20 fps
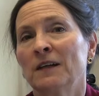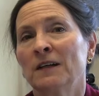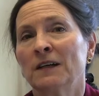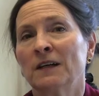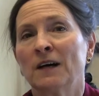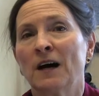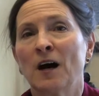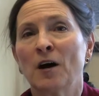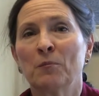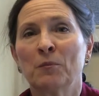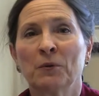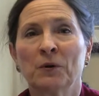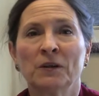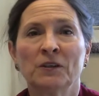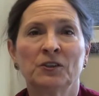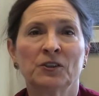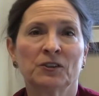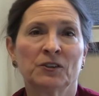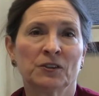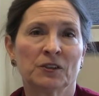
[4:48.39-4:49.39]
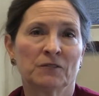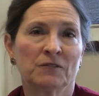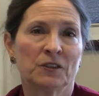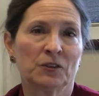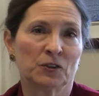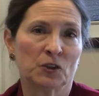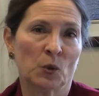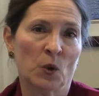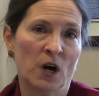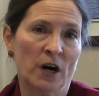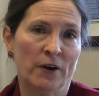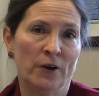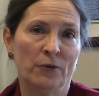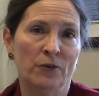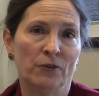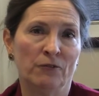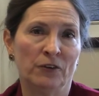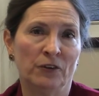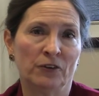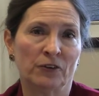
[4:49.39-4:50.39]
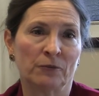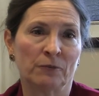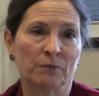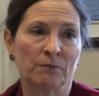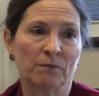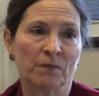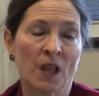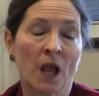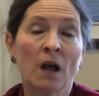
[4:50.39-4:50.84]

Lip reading: operations of this Ohio division.